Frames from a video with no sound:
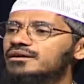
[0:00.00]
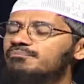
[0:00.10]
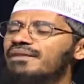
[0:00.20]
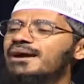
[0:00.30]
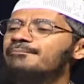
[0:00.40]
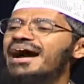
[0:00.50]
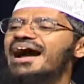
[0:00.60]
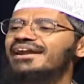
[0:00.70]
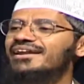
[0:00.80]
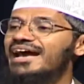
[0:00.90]
by a
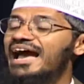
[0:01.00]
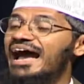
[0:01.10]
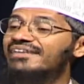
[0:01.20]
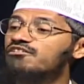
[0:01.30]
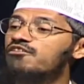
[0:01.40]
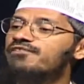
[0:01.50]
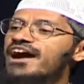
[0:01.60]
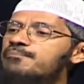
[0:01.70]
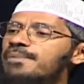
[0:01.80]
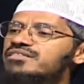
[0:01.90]
man, and there were
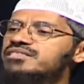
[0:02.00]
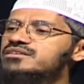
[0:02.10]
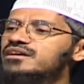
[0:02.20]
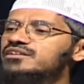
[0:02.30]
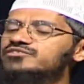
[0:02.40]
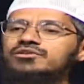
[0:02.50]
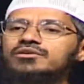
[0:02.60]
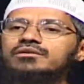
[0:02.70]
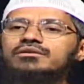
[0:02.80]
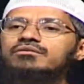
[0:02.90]
5 passengers.
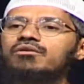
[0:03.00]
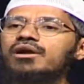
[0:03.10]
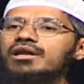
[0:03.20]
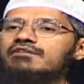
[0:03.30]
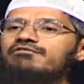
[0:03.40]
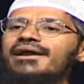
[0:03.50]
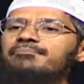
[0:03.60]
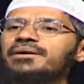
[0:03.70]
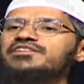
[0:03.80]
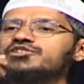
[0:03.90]
Only one
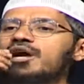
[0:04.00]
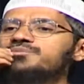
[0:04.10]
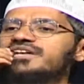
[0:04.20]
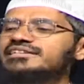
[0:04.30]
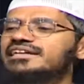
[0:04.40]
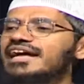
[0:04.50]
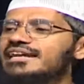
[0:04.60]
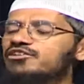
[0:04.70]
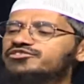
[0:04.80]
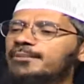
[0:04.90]
person objected and
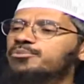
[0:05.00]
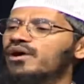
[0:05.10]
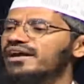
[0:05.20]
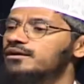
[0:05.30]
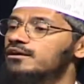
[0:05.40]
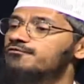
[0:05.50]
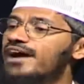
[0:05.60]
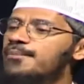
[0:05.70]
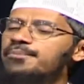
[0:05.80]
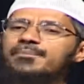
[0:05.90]
he was kept quiet.
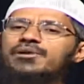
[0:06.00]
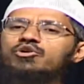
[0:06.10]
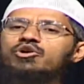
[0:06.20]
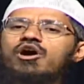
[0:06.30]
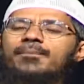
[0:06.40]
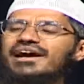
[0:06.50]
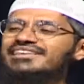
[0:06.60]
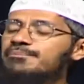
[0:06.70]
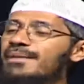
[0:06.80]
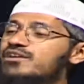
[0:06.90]
5 people could overpower
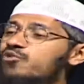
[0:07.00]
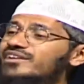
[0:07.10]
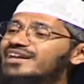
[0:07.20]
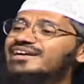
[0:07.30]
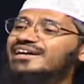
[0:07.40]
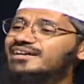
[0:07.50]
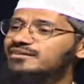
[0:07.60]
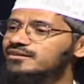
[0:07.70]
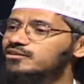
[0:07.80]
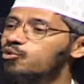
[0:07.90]
that man who was drunkard,
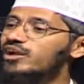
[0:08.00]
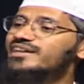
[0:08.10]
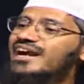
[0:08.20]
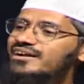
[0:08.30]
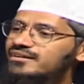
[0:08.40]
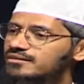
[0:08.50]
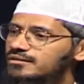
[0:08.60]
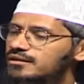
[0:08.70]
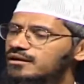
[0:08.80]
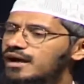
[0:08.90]
who was drunk,
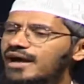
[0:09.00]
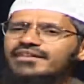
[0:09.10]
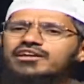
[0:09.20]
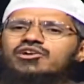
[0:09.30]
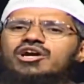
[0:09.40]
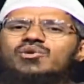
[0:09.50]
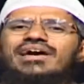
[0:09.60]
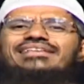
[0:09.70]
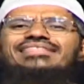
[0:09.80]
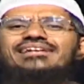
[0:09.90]
and they did not do
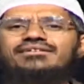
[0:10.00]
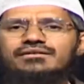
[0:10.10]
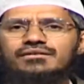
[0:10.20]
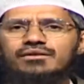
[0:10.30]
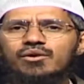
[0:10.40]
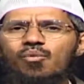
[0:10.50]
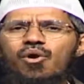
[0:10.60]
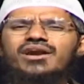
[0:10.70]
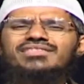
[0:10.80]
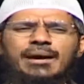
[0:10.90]
anything.
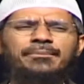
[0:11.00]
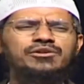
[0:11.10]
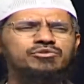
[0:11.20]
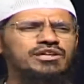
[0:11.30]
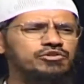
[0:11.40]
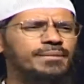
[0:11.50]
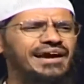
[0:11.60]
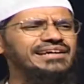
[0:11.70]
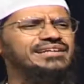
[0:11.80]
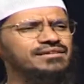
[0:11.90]
What's happened to the
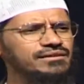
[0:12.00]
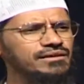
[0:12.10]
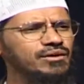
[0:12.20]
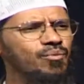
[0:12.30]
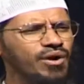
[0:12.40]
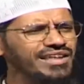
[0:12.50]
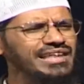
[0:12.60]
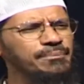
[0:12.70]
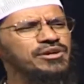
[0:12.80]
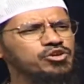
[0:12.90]
humanity? What has
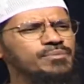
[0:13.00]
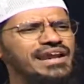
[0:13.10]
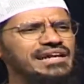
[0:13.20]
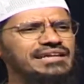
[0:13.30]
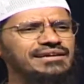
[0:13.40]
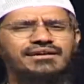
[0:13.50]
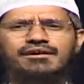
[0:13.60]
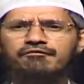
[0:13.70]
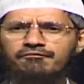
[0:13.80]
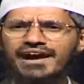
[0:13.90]
happened to humanity?
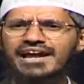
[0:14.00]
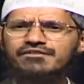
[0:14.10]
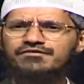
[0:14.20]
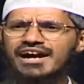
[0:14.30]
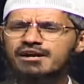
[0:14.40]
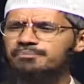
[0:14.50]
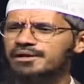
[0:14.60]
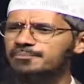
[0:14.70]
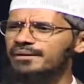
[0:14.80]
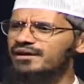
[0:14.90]
5 young
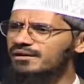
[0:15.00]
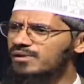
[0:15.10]
people